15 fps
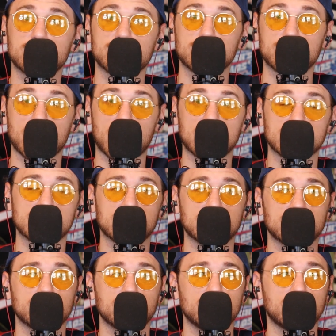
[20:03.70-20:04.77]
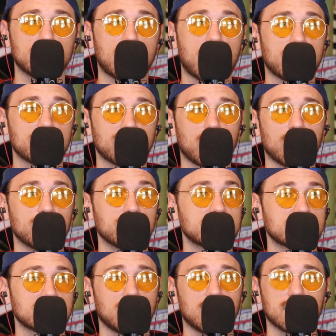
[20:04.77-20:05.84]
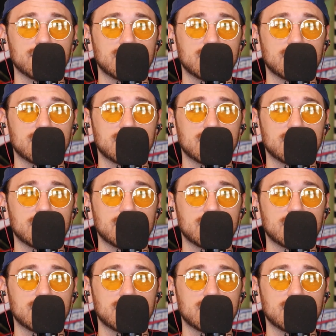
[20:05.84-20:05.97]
Johnson, who I've always loved.